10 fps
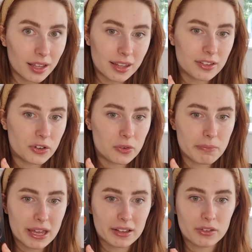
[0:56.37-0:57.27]
There's a good
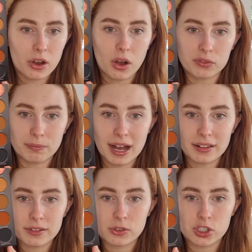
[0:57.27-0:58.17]
mix of
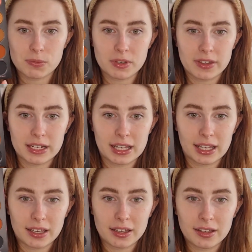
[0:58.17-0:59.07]
mattes and shimmers in
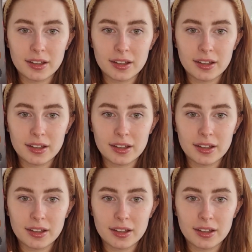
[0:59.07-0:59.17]
here.